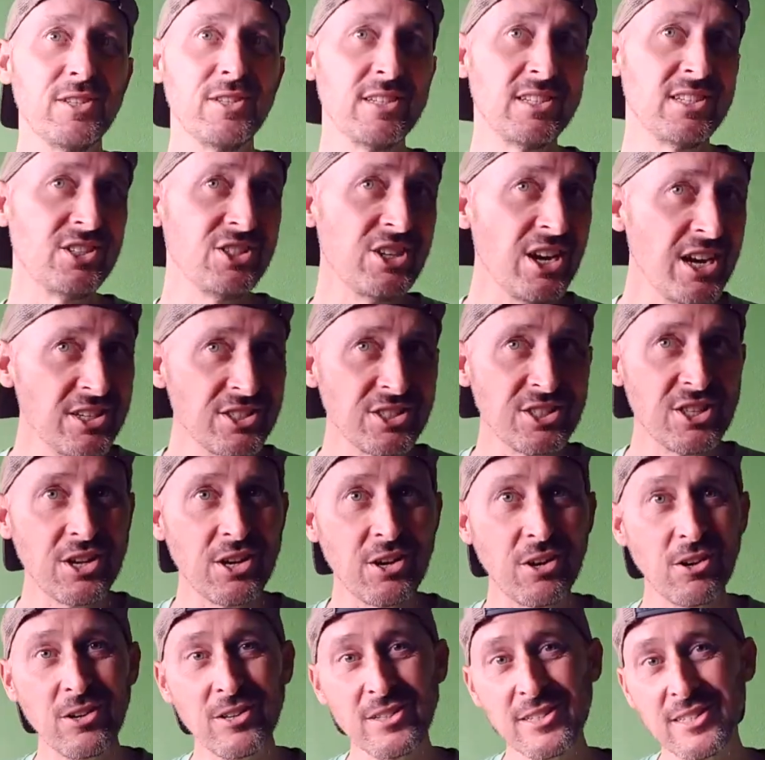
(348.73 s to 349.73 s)
exchange the
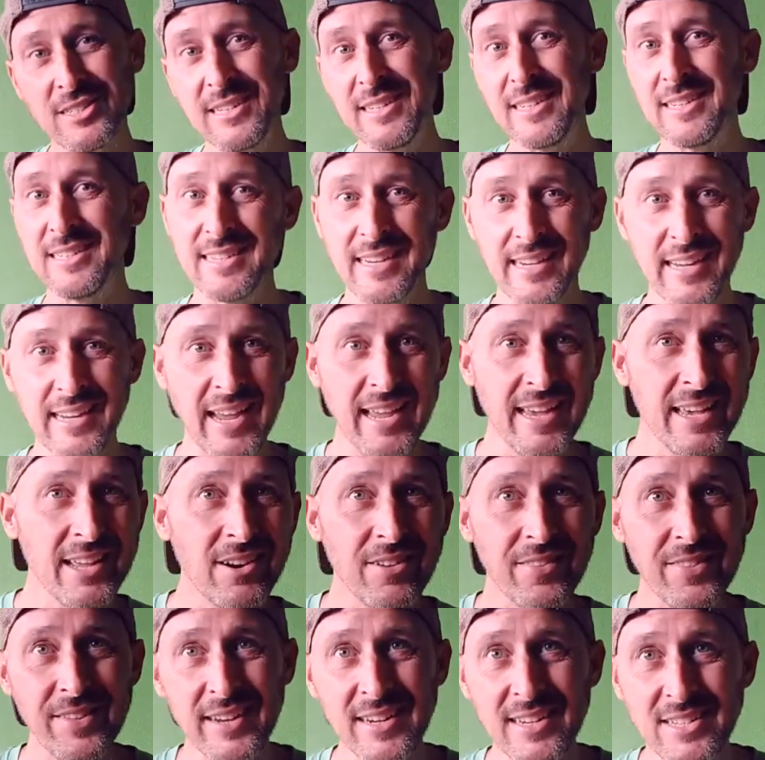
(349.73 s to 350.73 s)
currency and take a hit
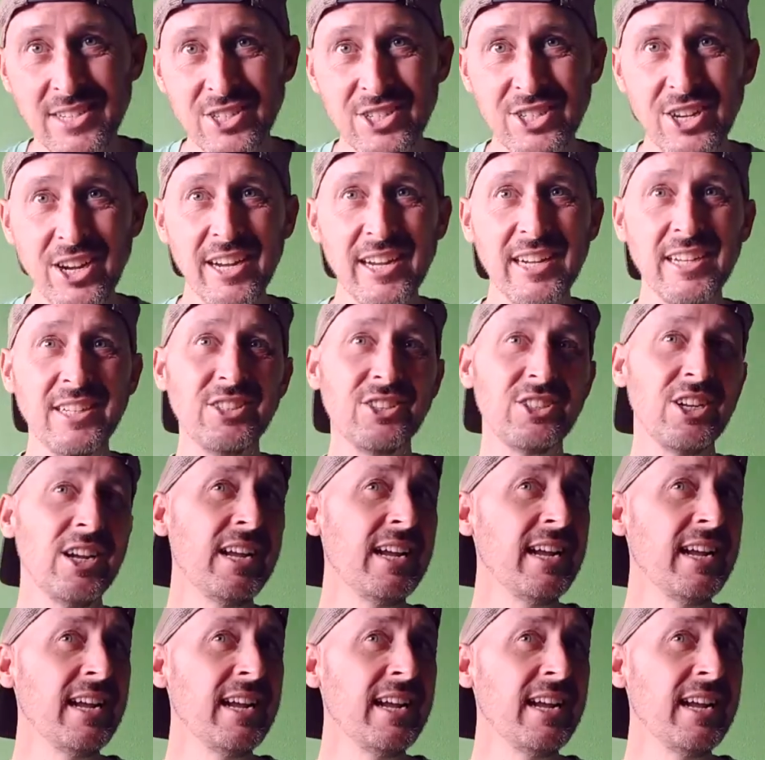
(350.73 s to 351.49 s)
on the exchange.